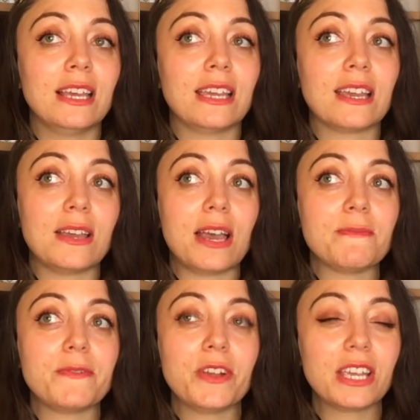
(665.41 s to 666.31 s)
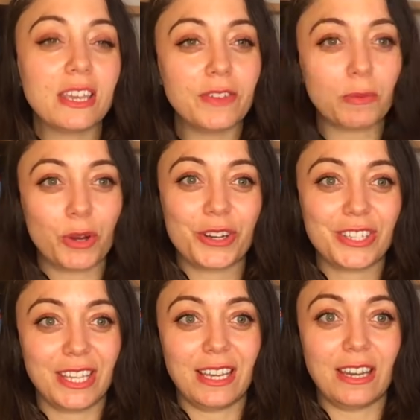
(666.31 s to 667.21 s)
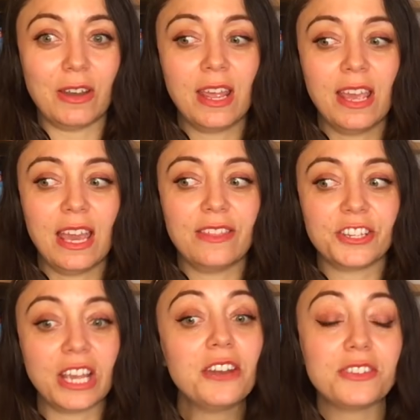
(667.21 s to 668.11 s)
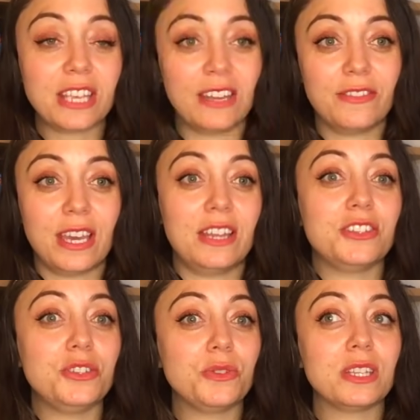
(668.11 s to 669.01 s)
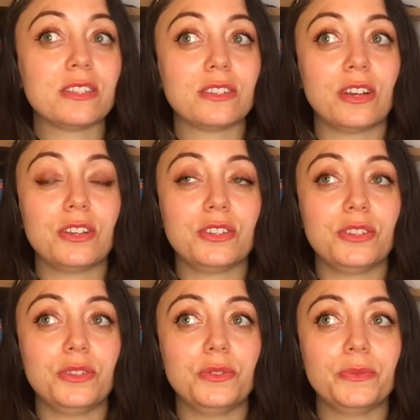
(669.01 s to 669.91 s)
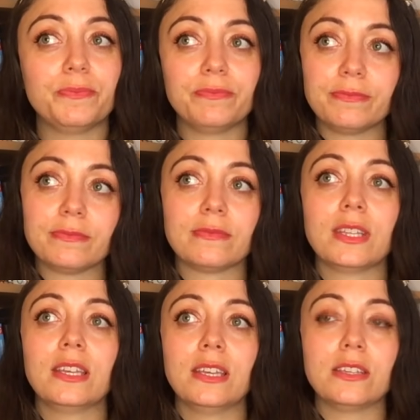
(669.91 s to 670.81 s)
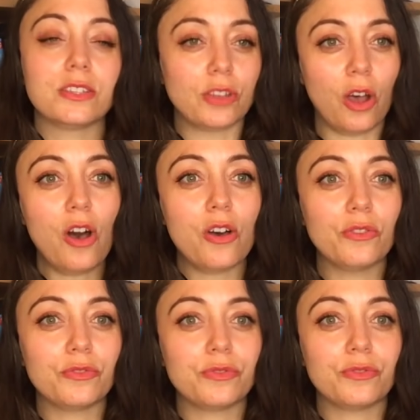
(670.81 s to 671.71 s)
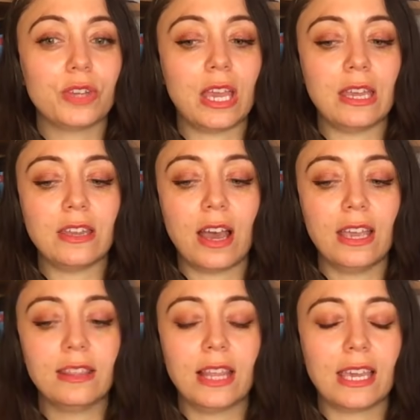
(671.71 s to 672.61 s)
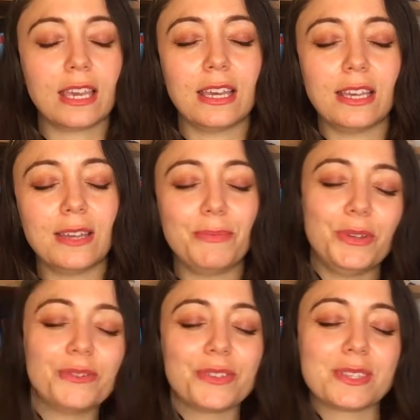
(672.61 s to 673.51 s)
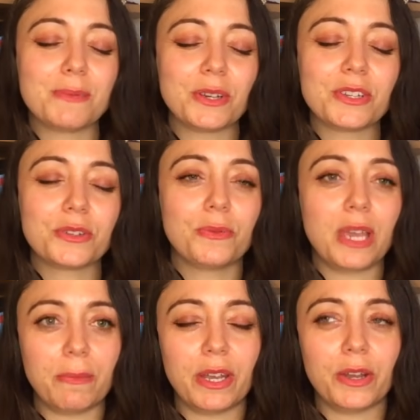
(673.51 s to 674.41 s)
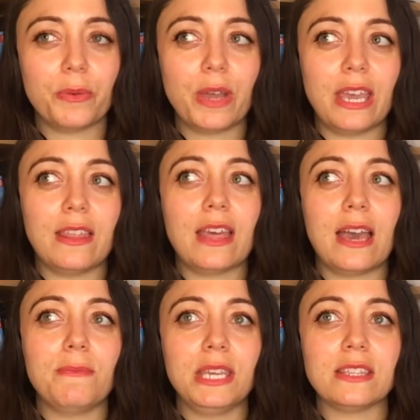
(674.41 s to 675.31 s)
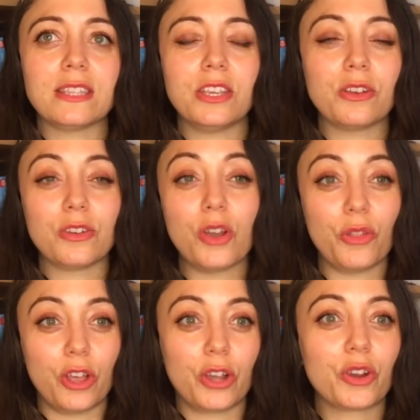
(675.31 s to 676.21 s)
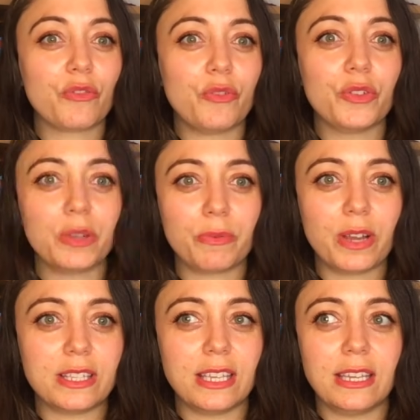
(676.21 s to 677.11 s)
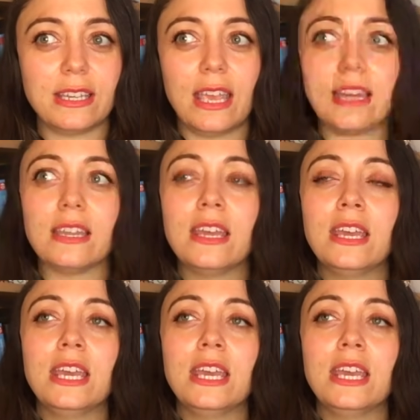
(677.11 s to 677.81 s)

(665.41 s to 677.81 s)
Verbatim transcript: Like I'm a very giving person, and the shadow side of that is you can start to dissolve, and not in like a beautiful spiritual way, but in a way that means that you're no longer fully present, and